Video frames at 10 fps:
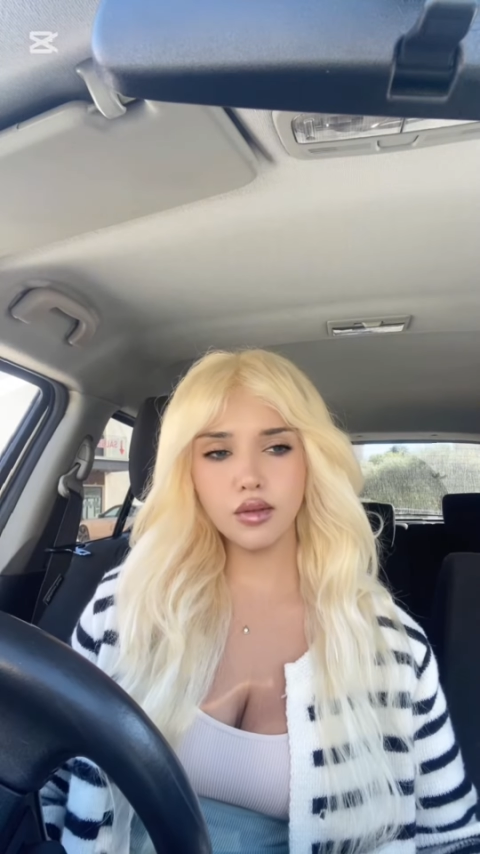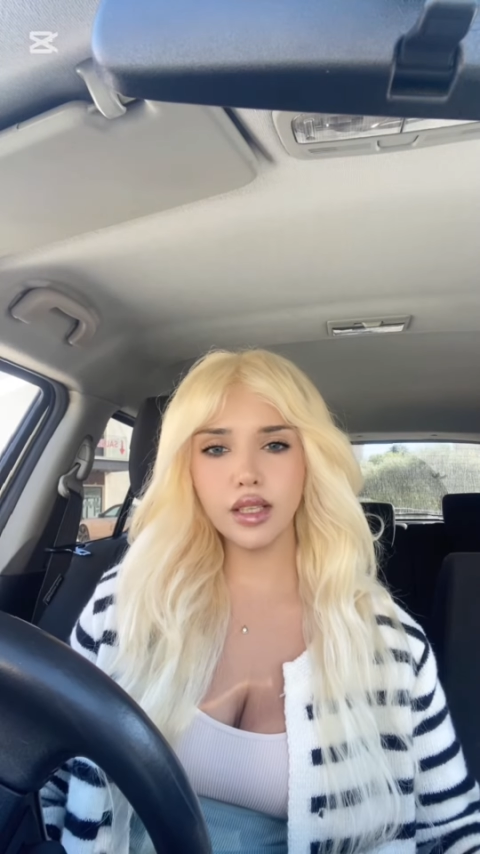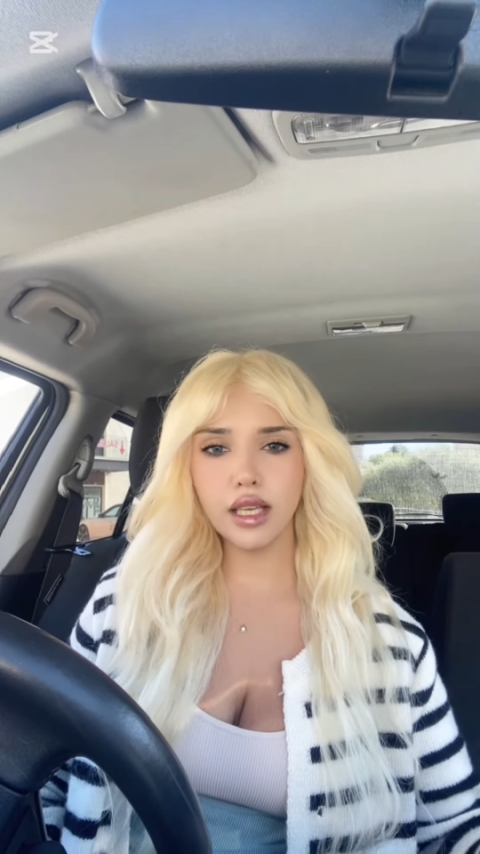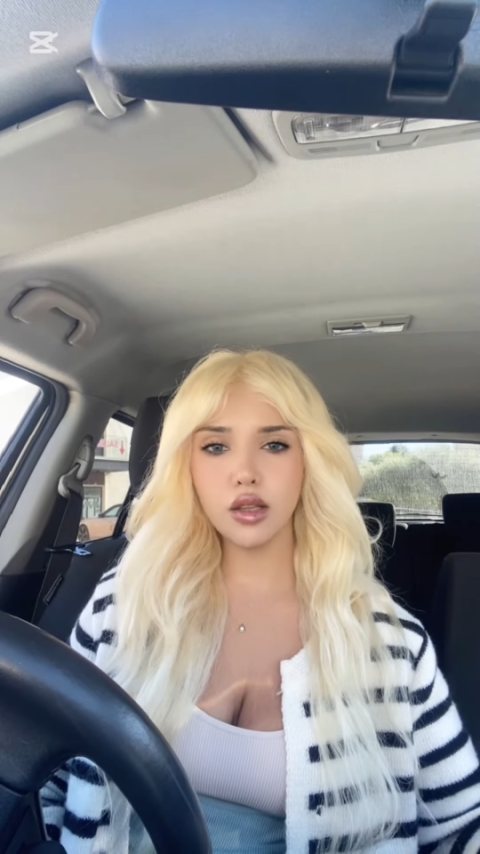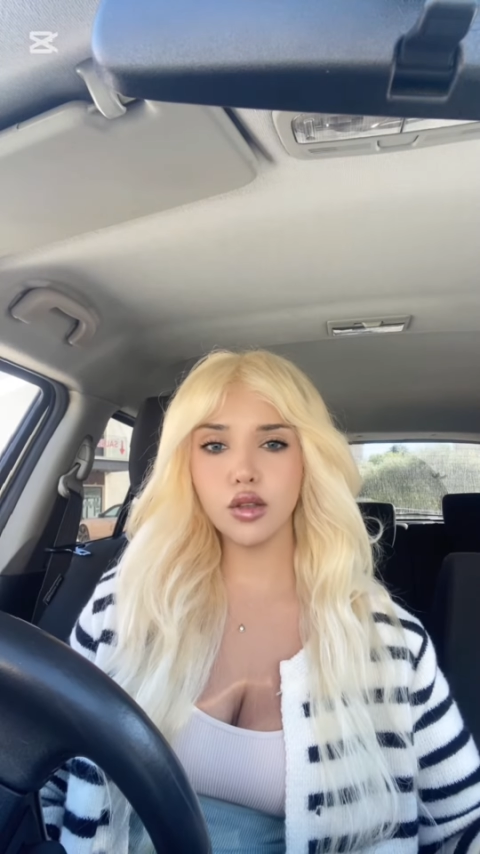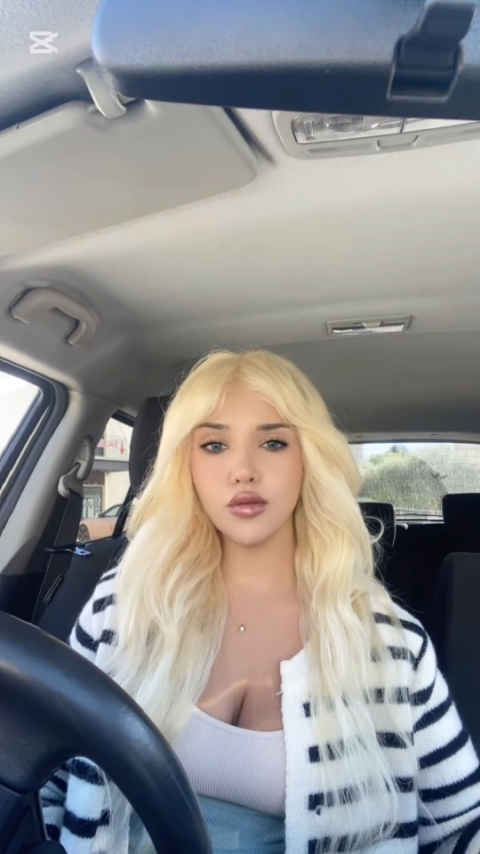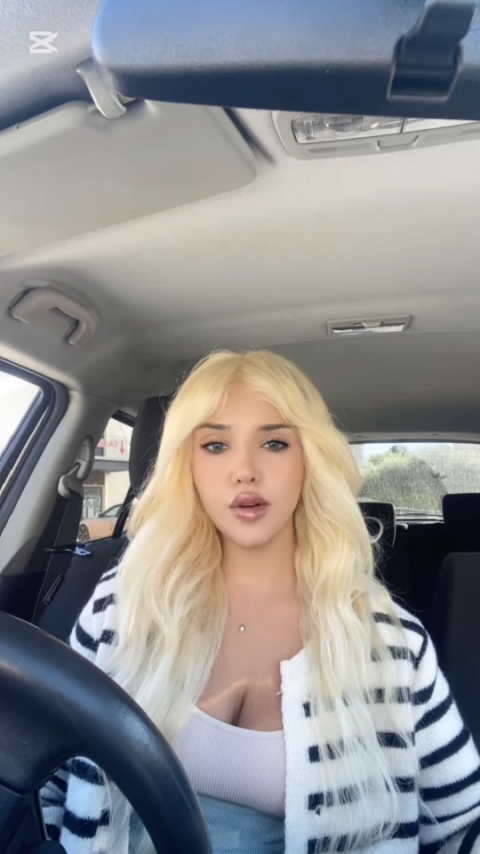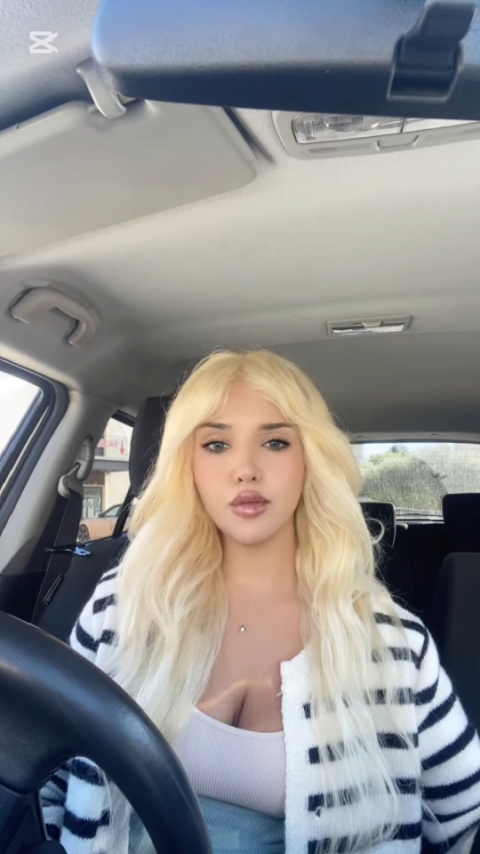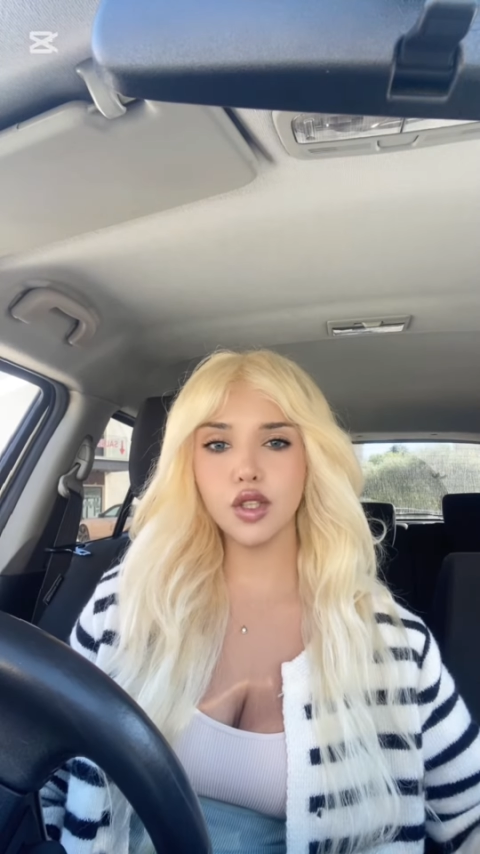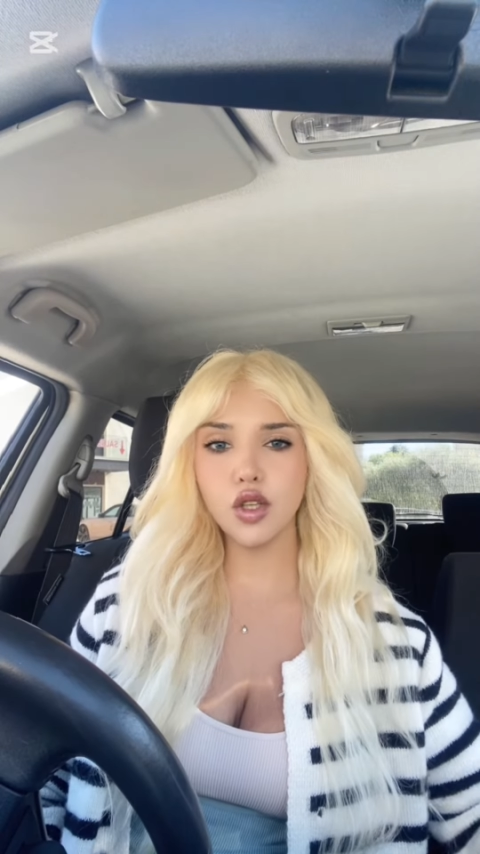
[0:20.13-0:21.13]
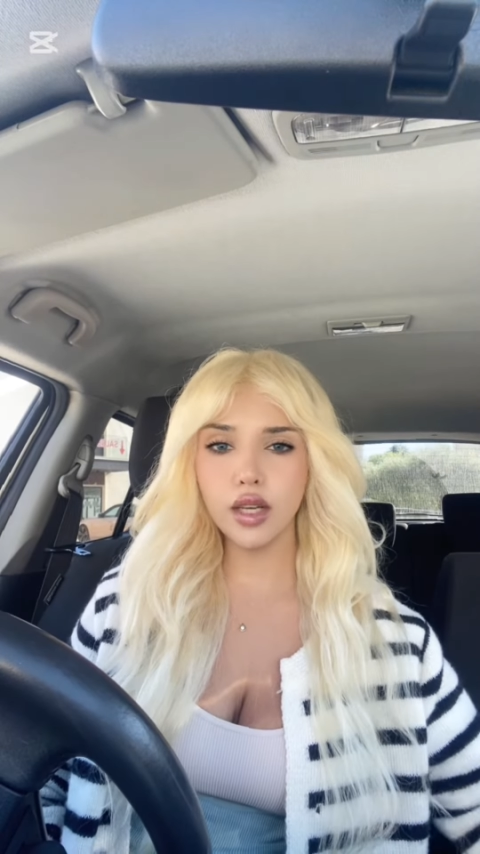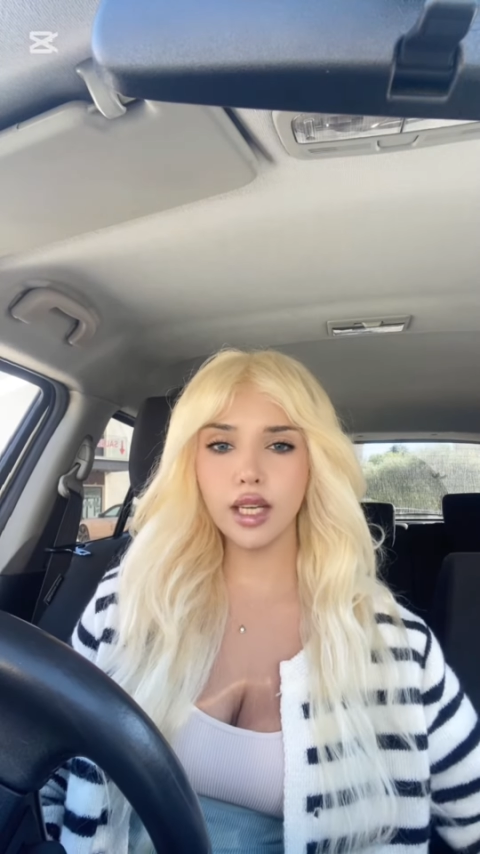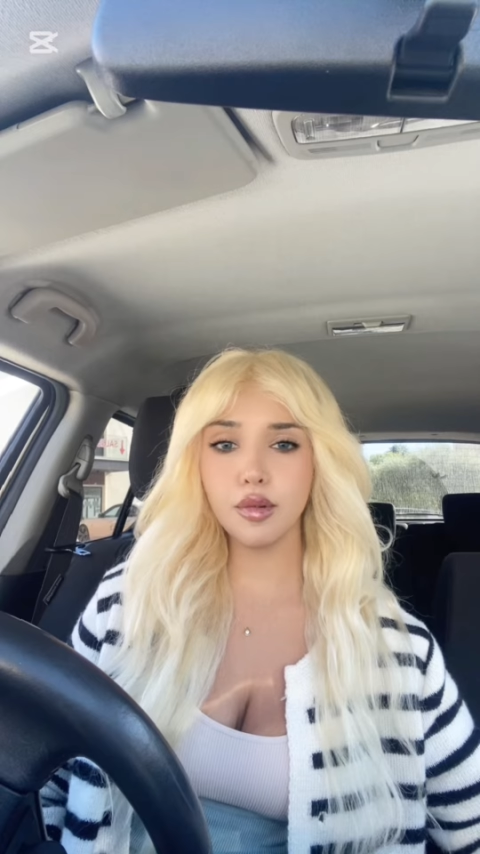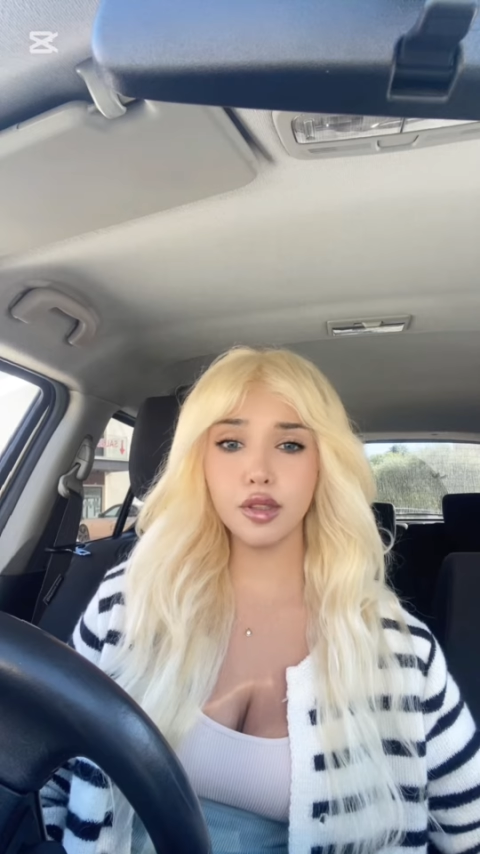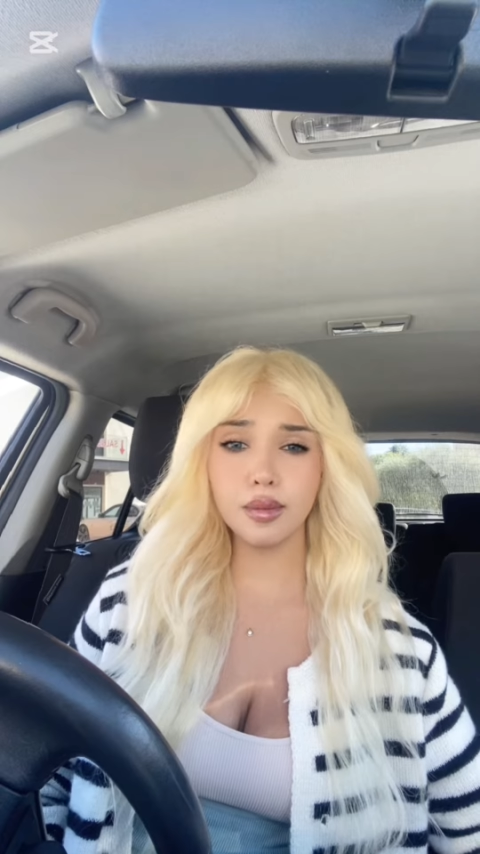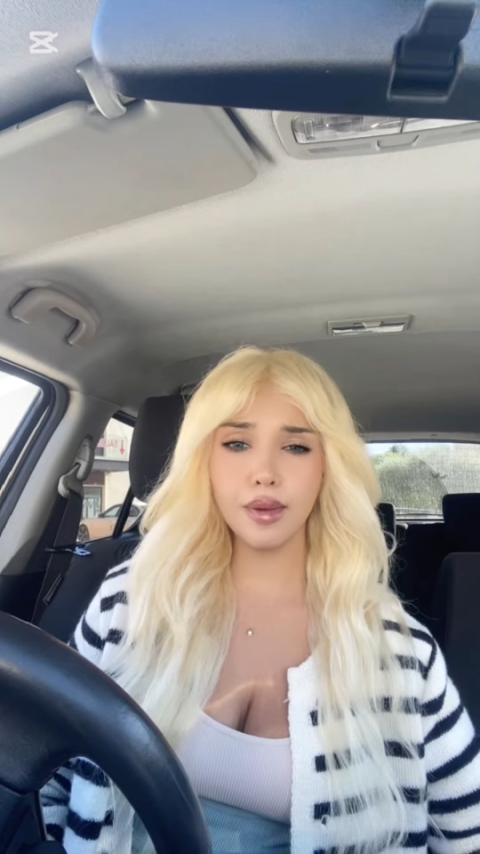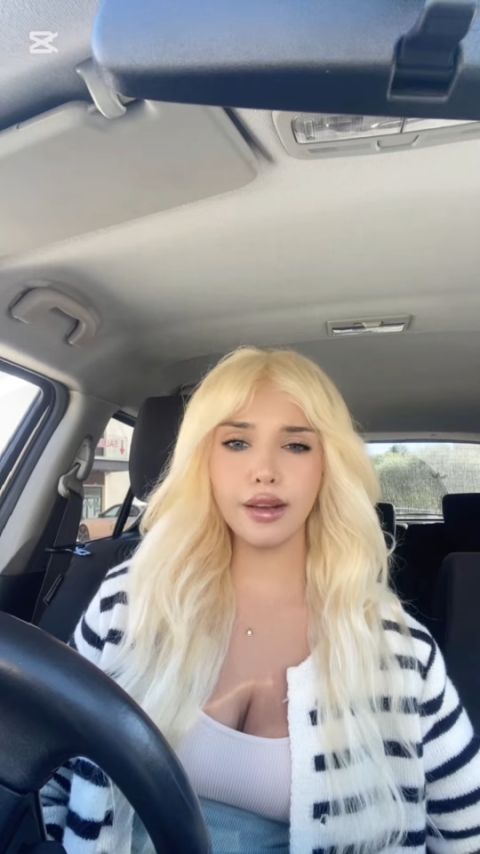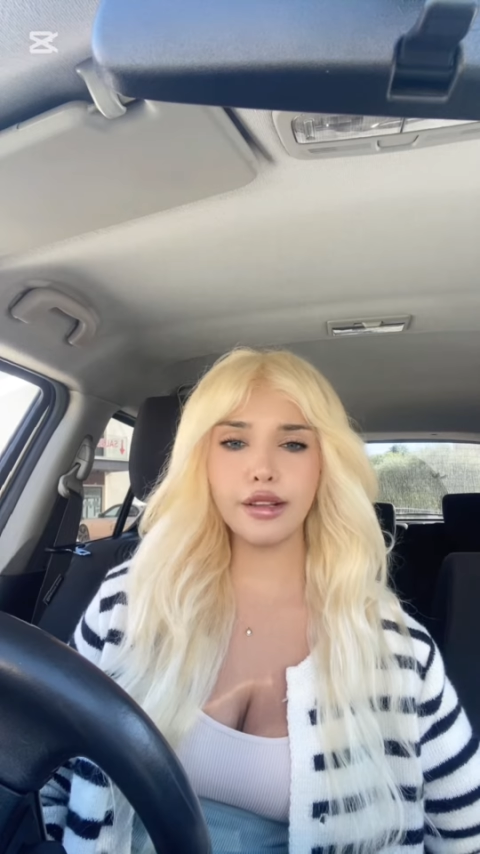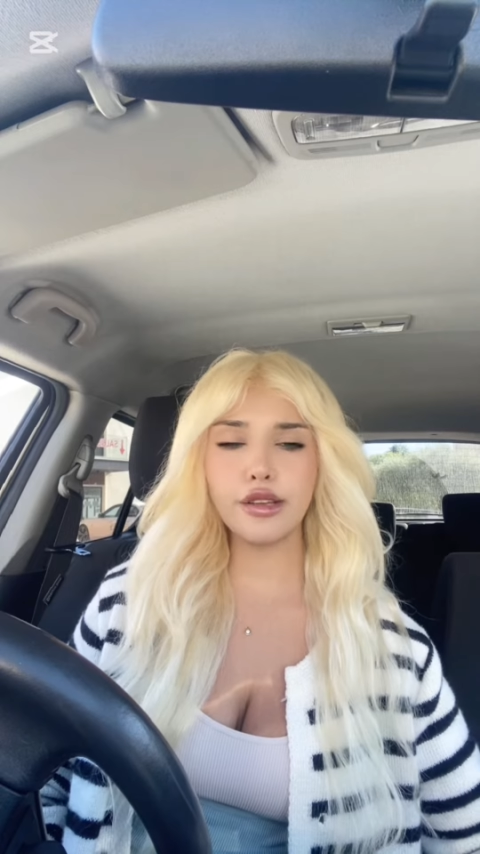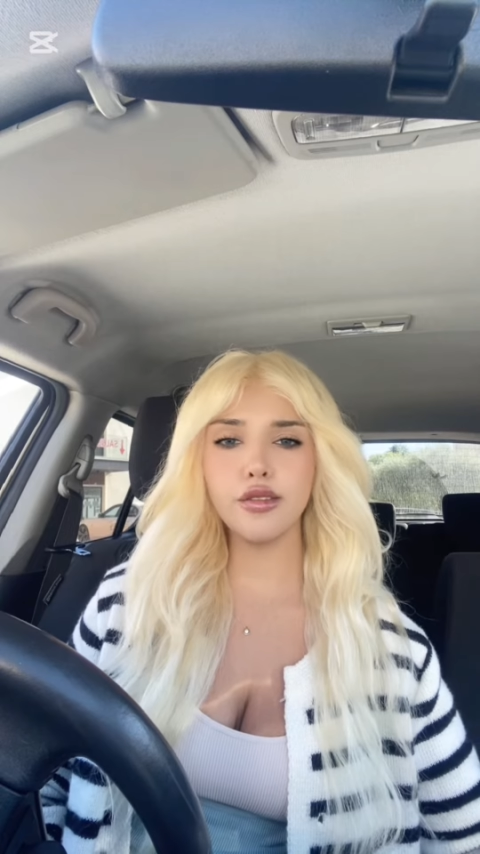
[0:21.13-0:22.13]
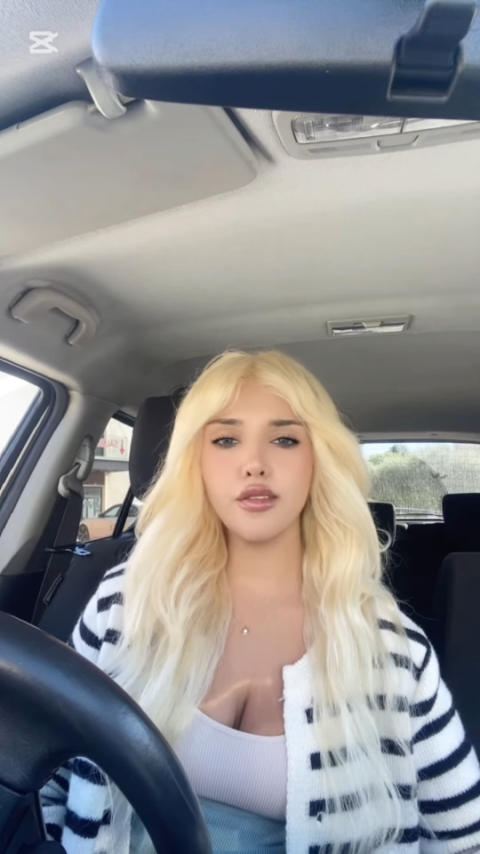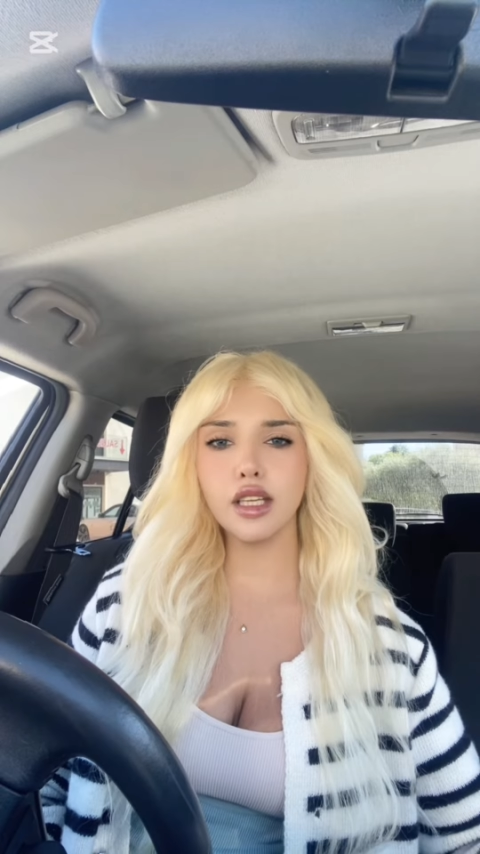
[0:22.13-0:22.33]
We can look from the yogic perspective,